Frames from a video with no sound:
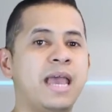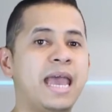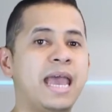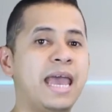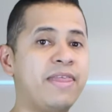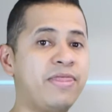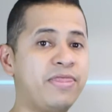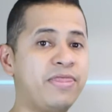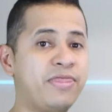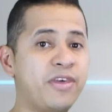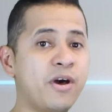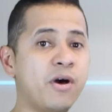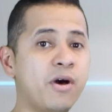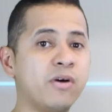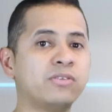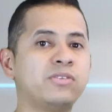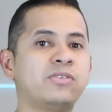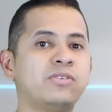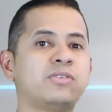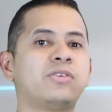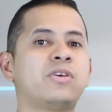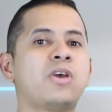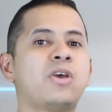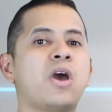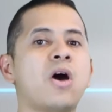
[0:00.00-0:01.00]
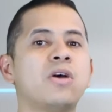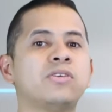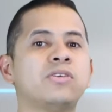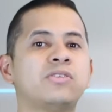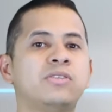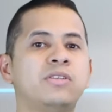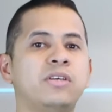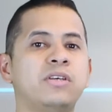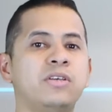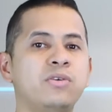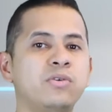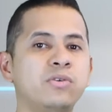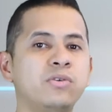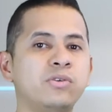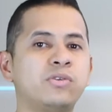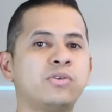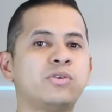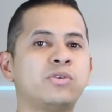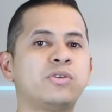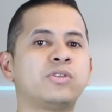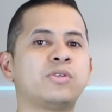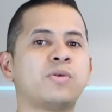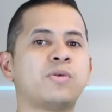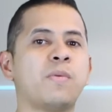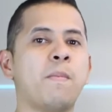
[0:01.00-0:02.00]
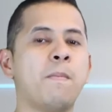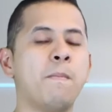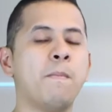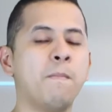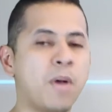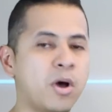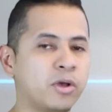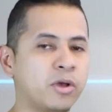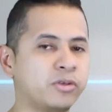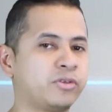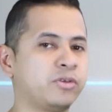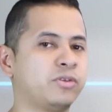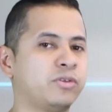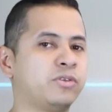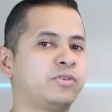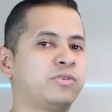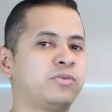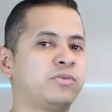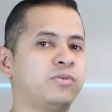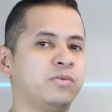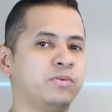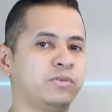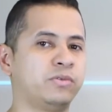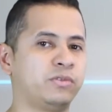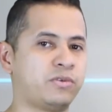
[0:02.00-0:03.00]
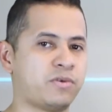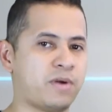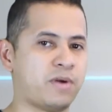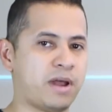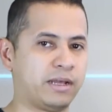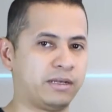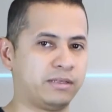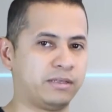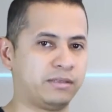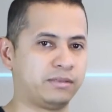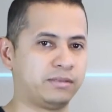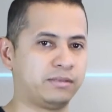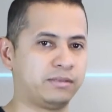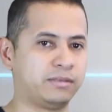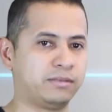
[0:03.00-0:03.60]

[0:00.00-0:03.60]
and thus cause the user's muscles to contract.